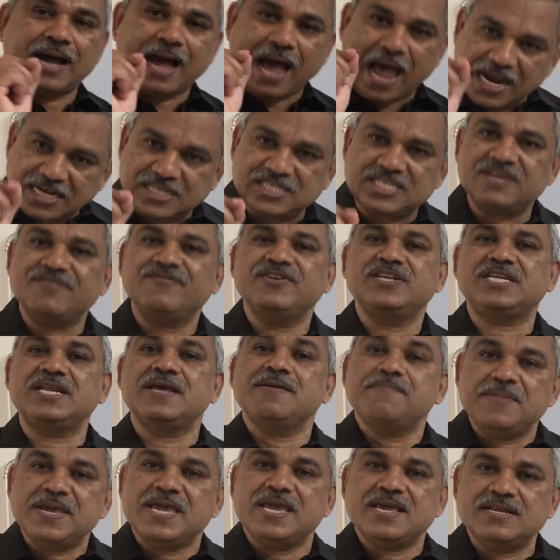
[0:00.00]
activity
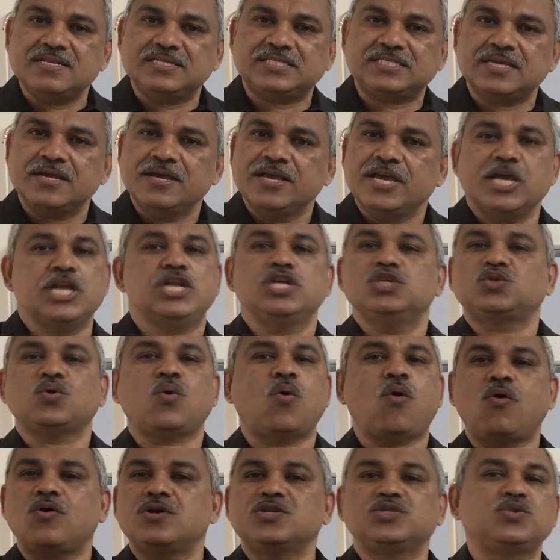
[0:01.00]
means it is
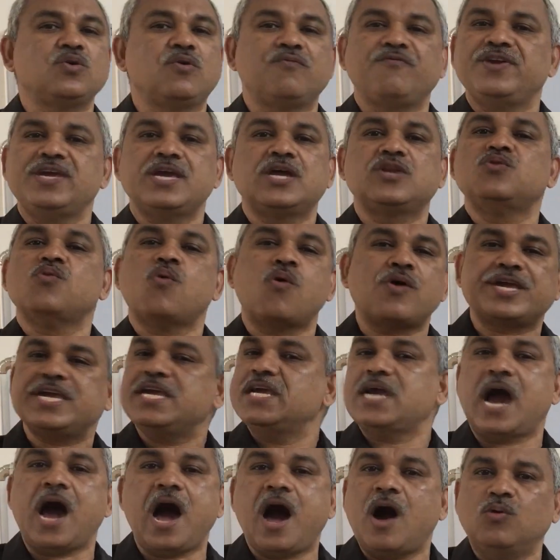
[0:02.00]
also we are
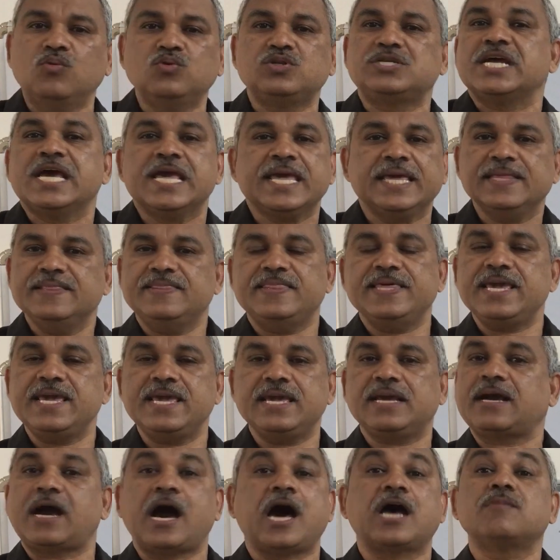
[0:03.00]
knocking out
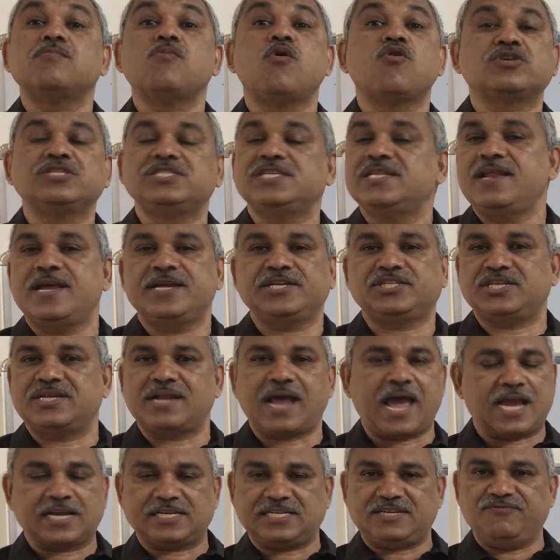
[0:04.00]
the
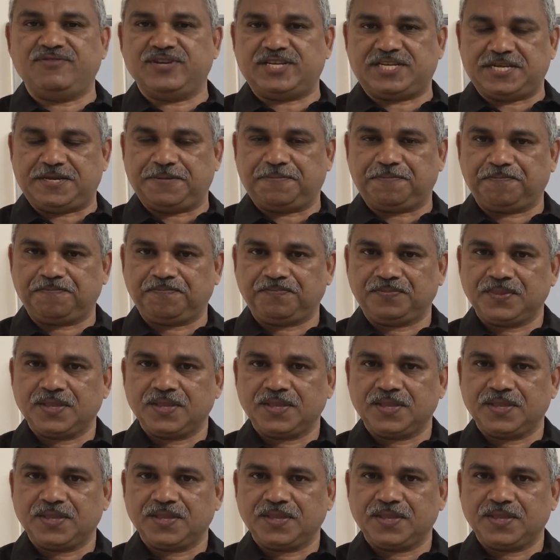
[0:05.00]
carboxylation activity.